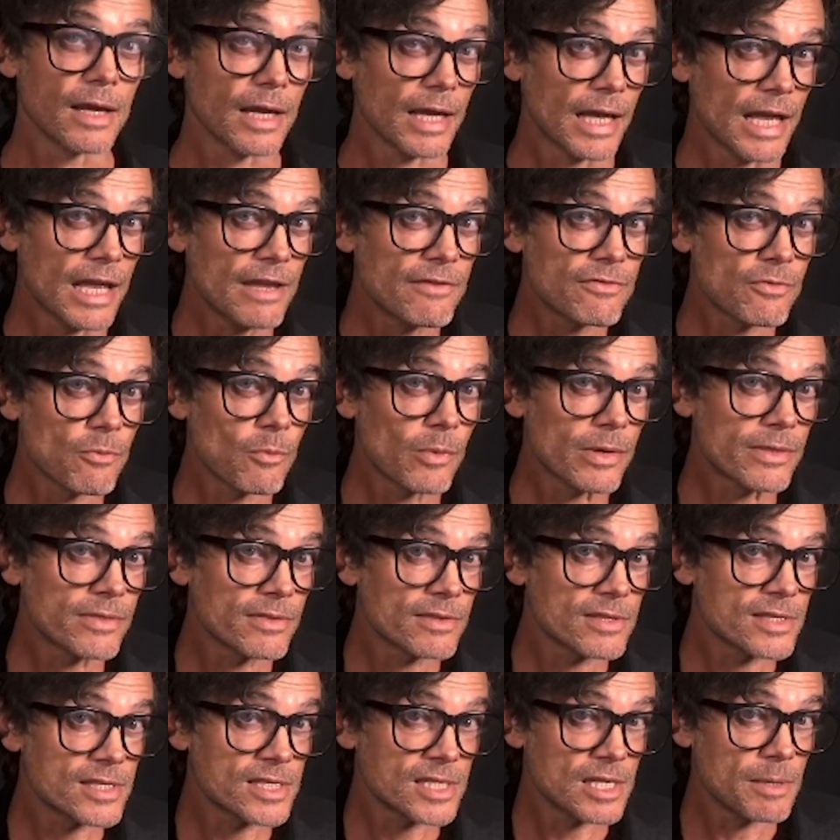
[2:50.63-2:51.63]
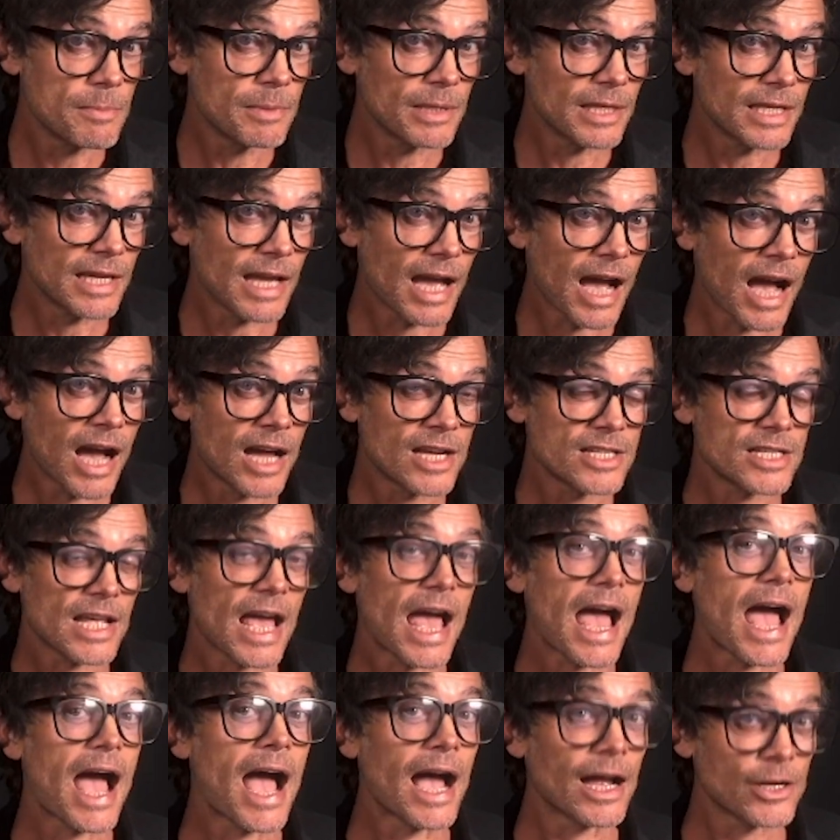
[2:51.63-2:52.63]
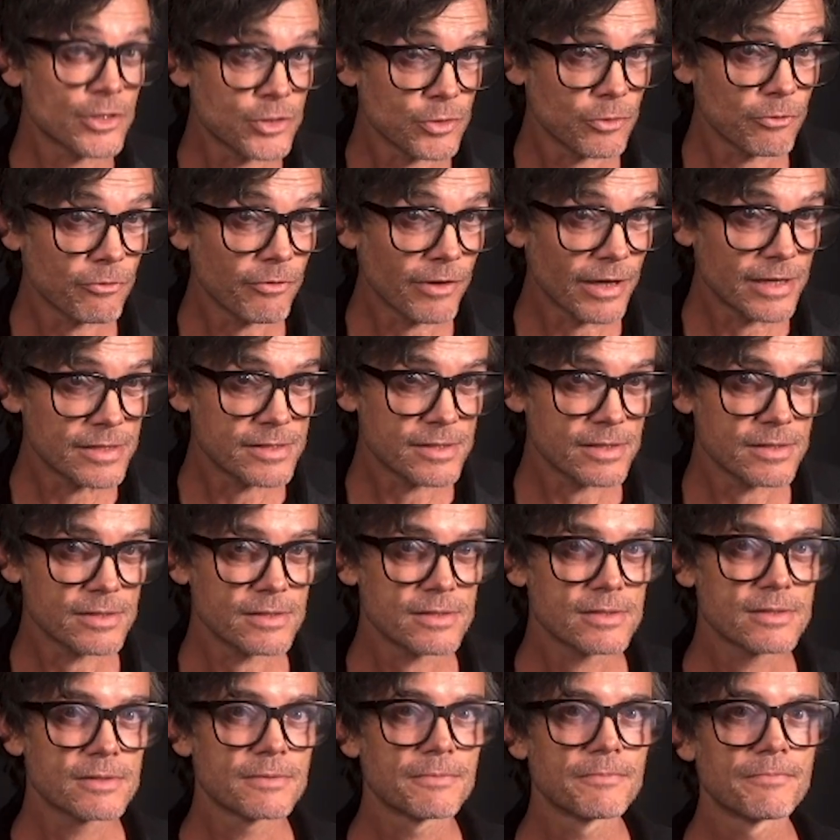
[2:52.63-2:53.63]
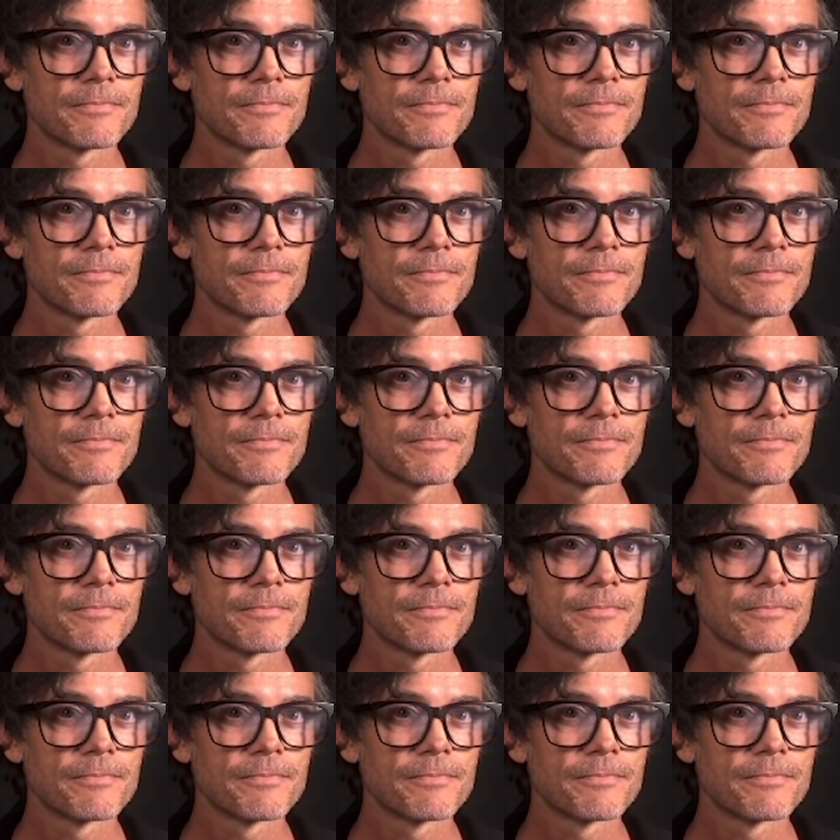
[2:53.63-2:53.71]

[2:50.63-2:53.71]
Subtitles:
even when the stimuli aren't actual faces.